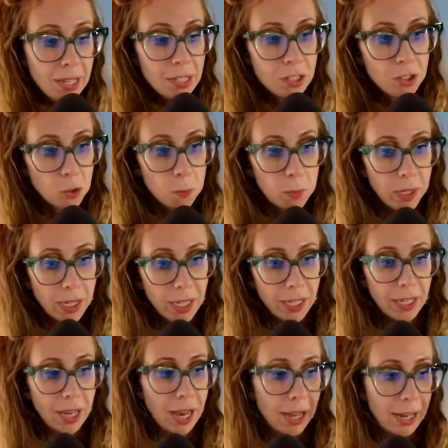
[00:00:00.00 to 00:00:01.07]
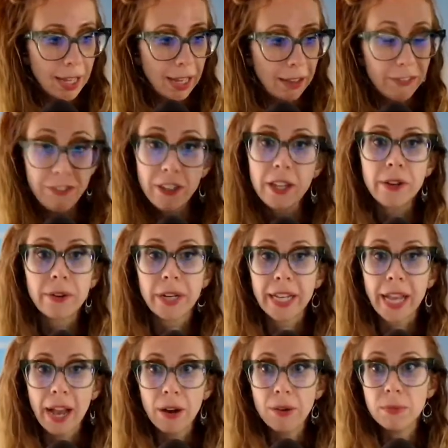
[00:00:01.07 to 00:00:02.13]
to being on a figuring
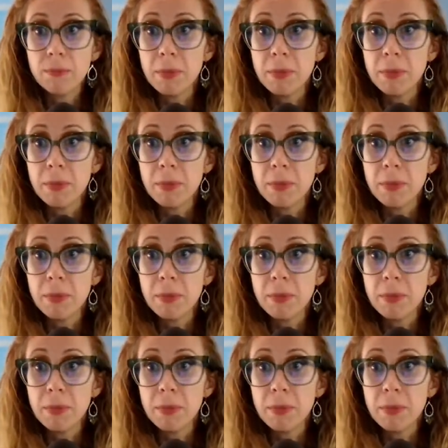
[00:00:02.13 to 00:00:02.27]
out.